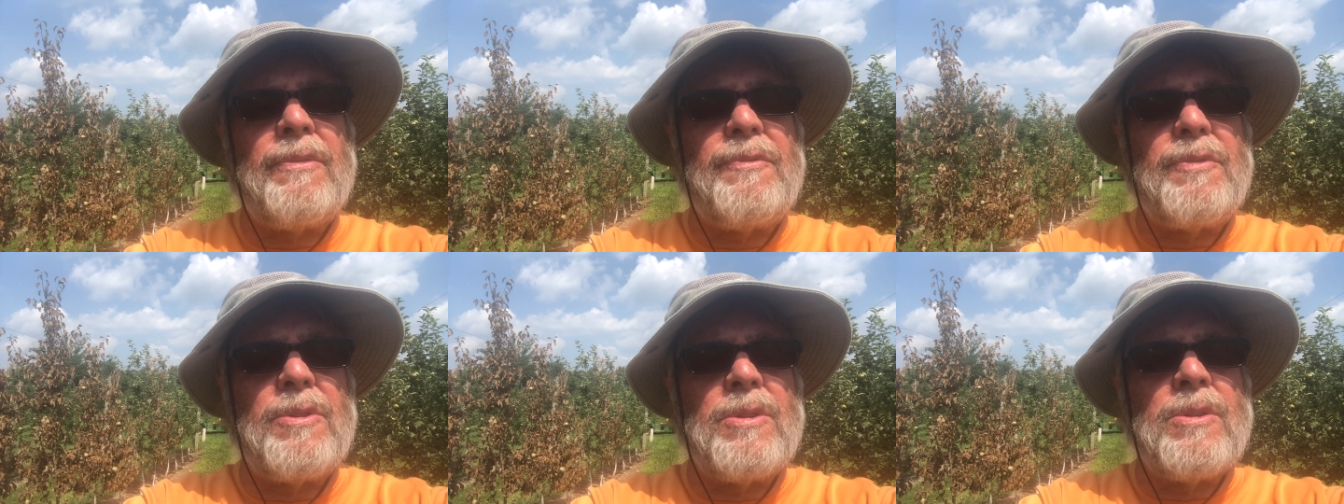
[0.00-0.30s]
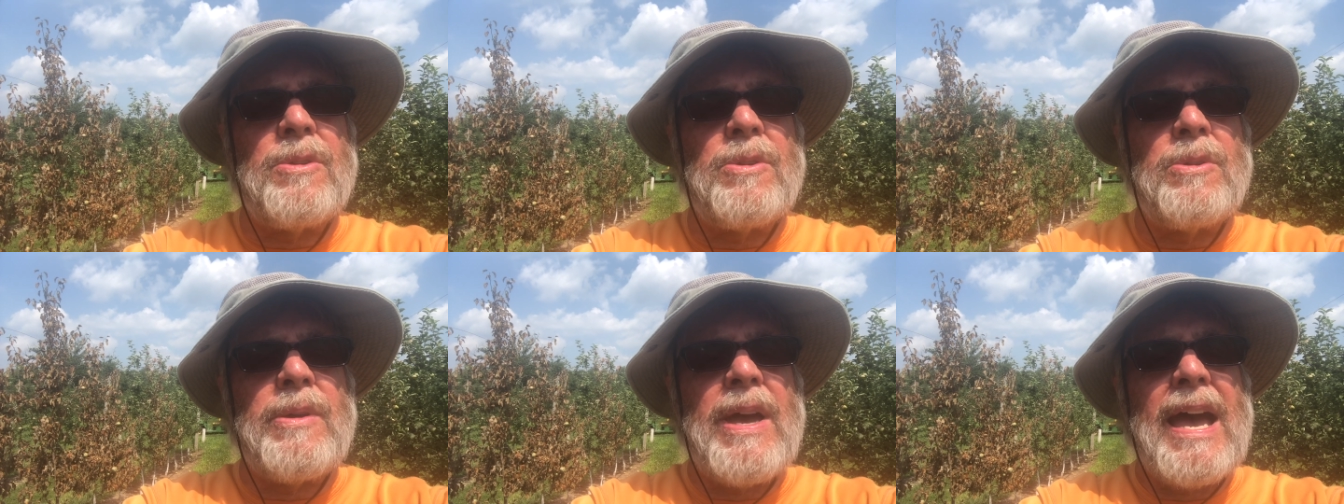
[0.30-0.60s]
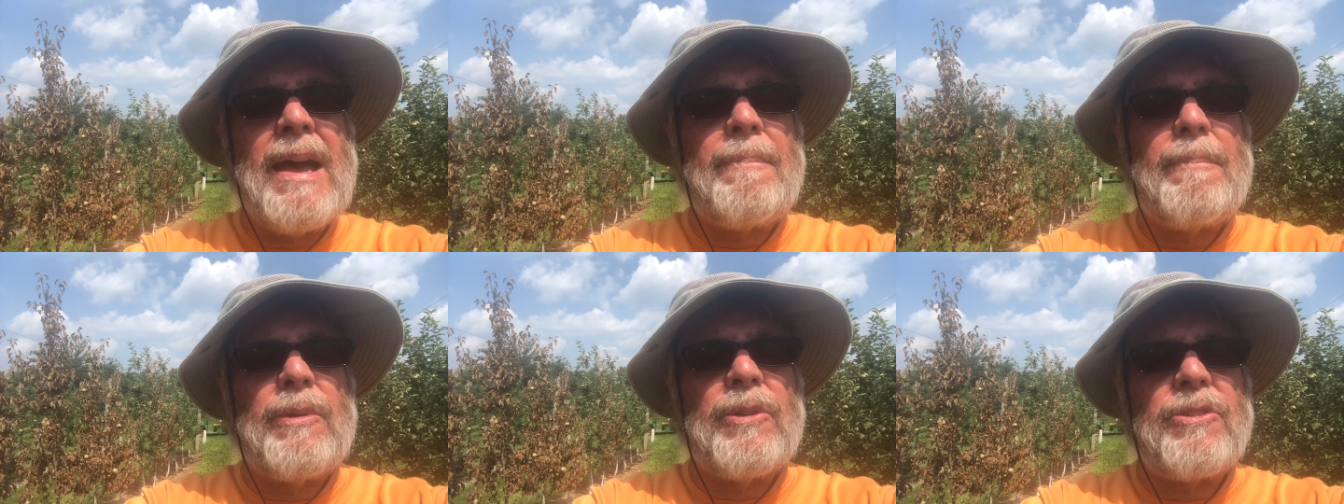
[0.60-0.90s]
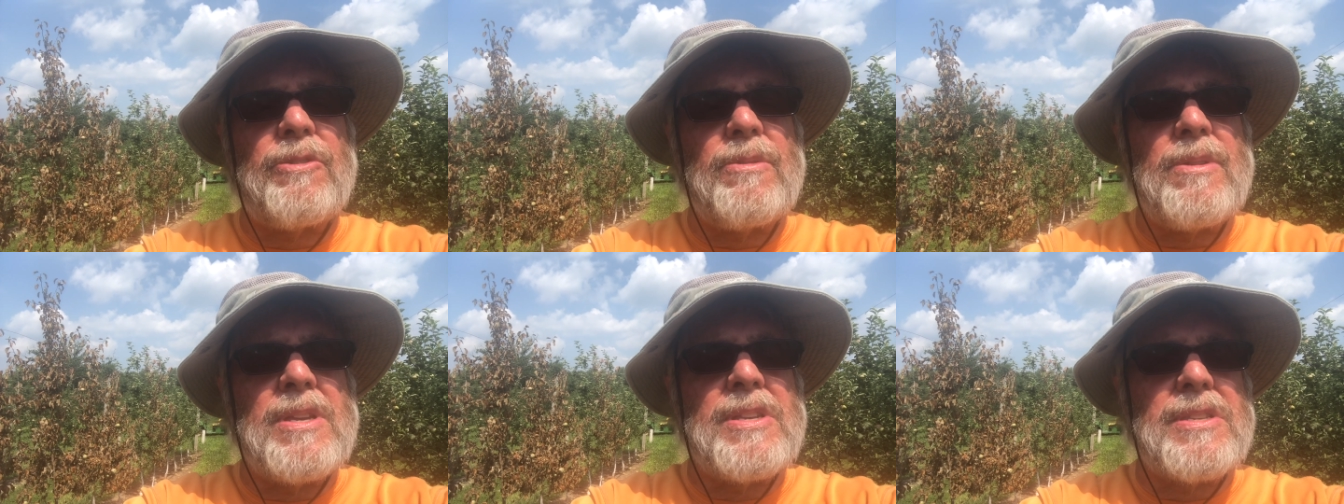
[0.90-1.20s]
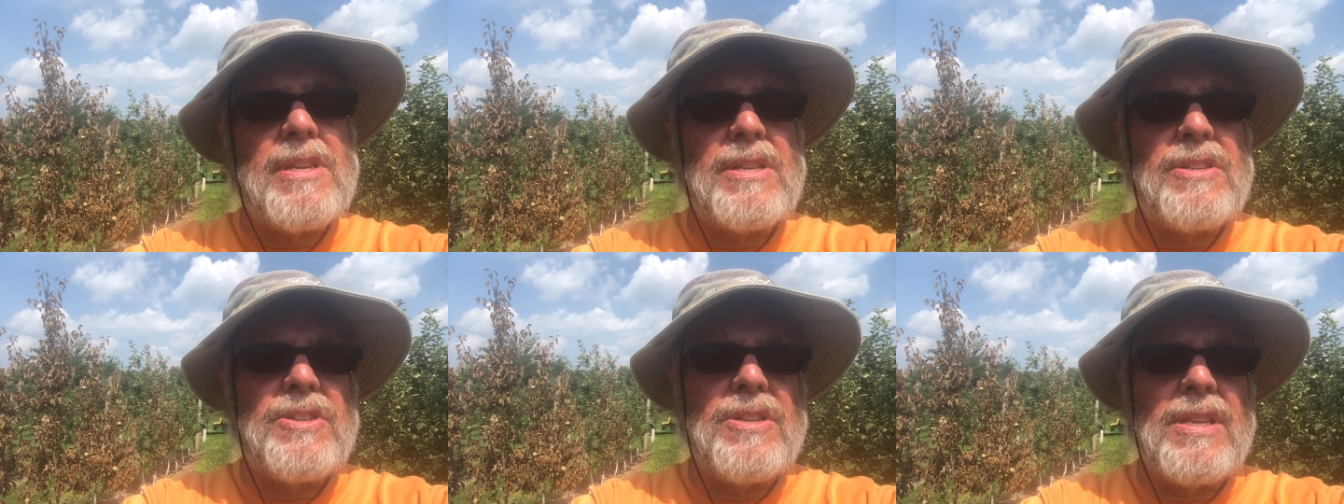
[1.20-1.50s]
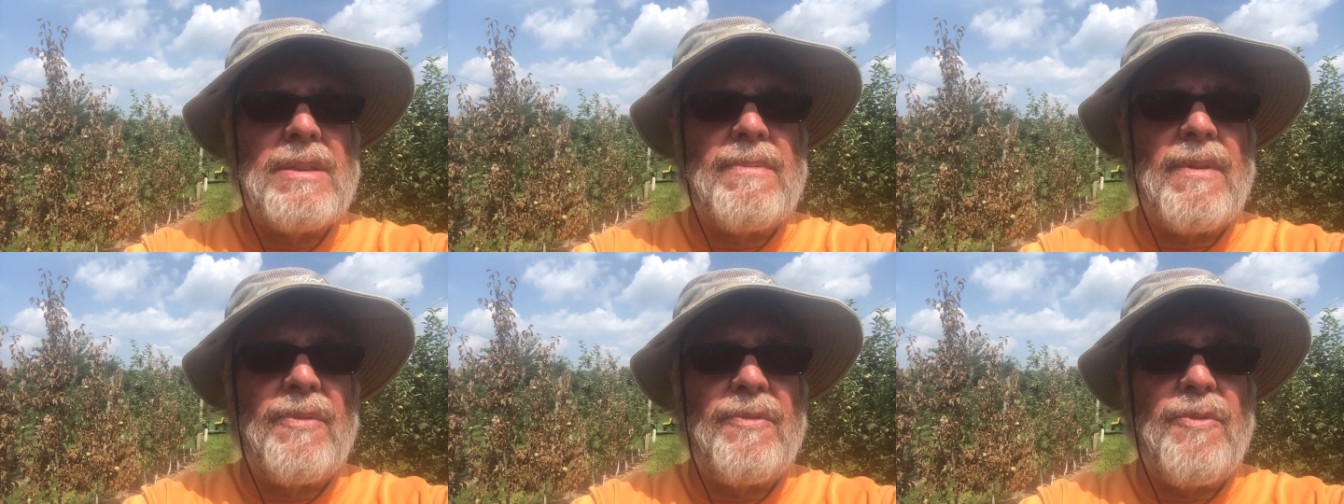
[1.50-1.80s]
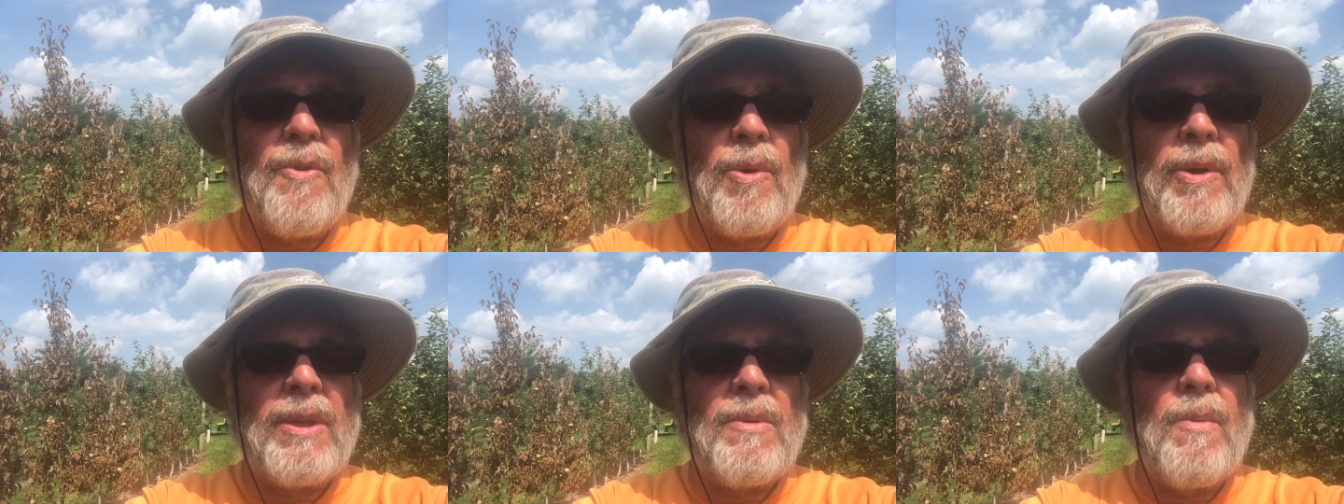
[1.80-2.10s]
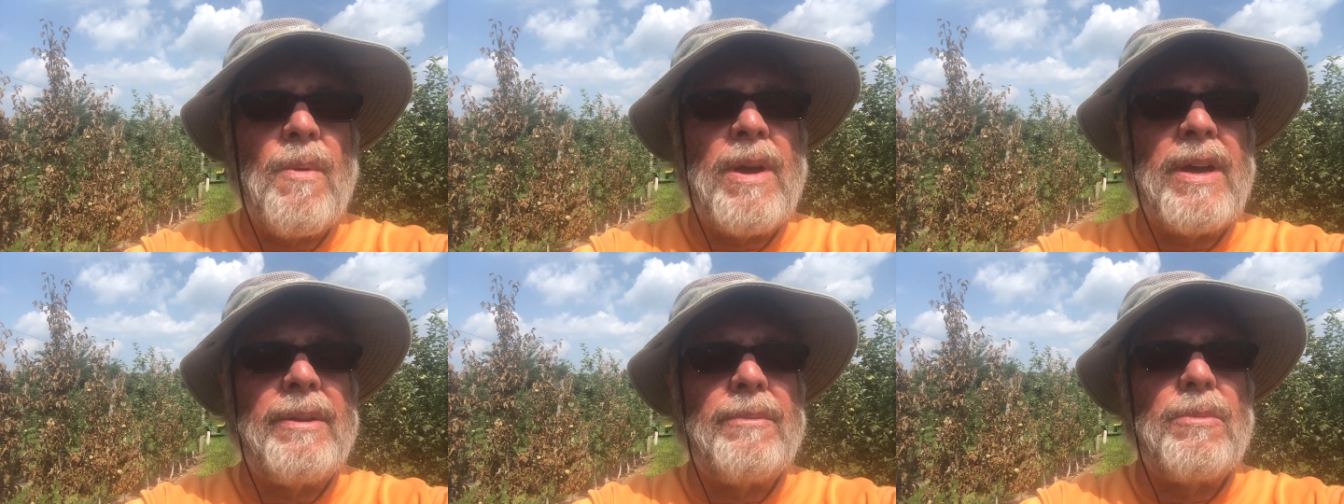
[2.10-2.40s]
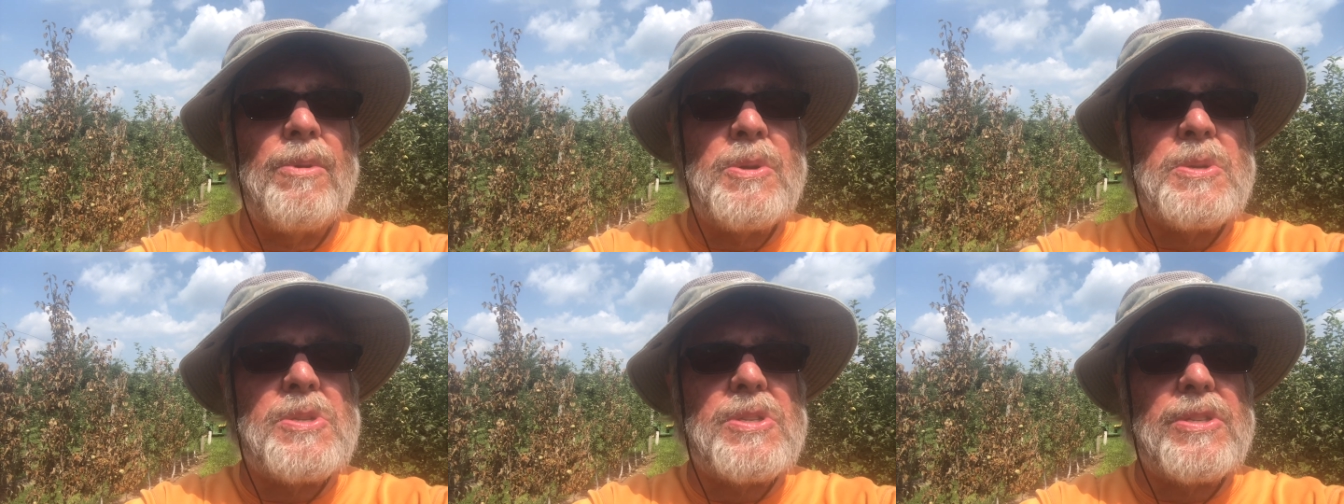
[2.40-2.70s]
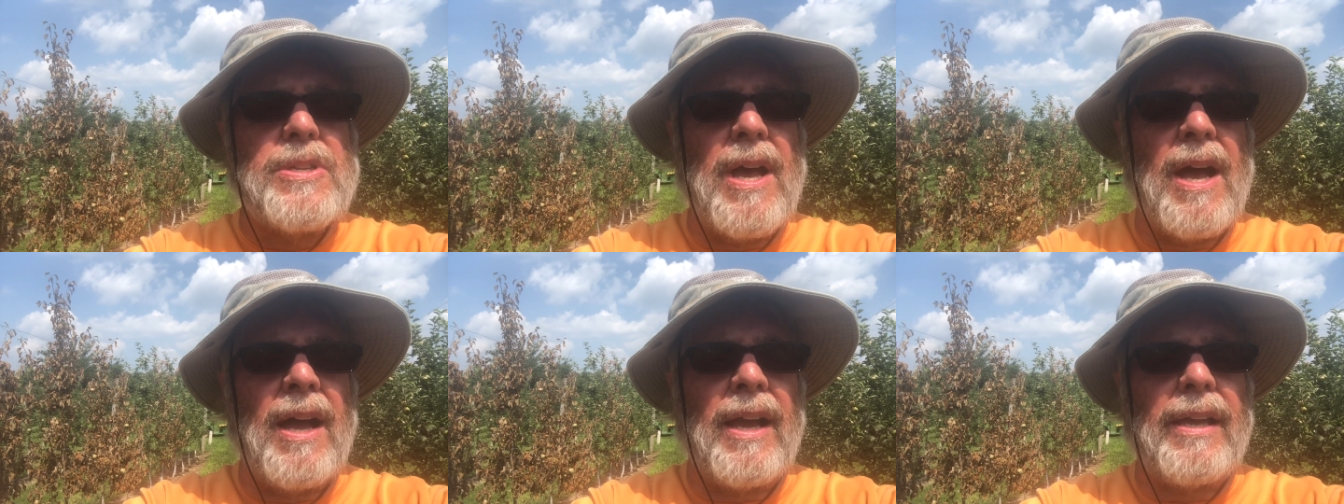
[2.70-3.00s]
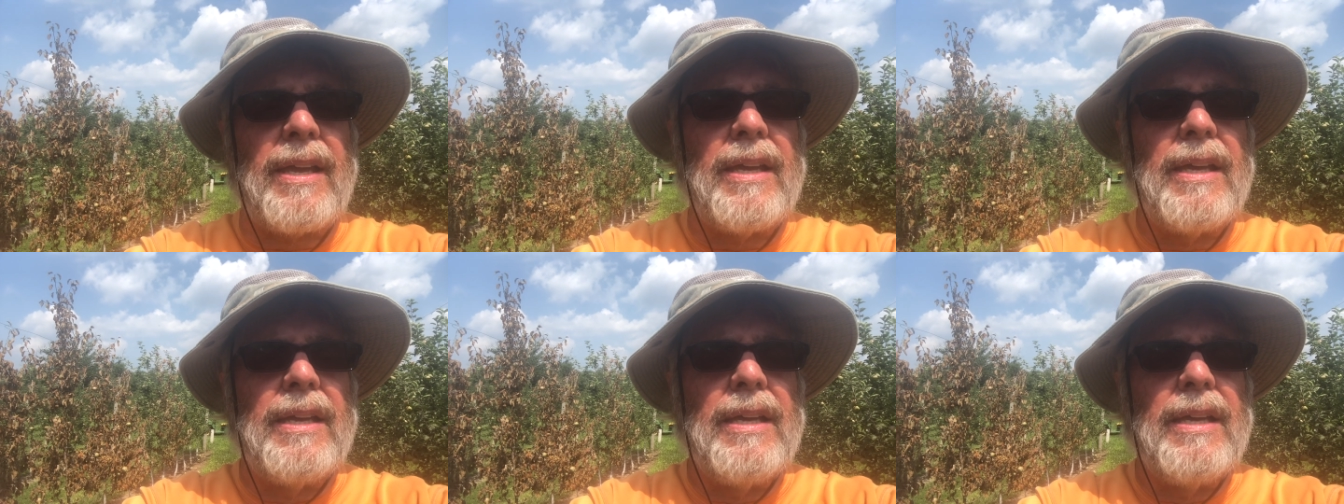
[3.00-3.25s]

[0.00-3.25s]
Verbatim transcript: few apple trees on Geneva 41 rootstock.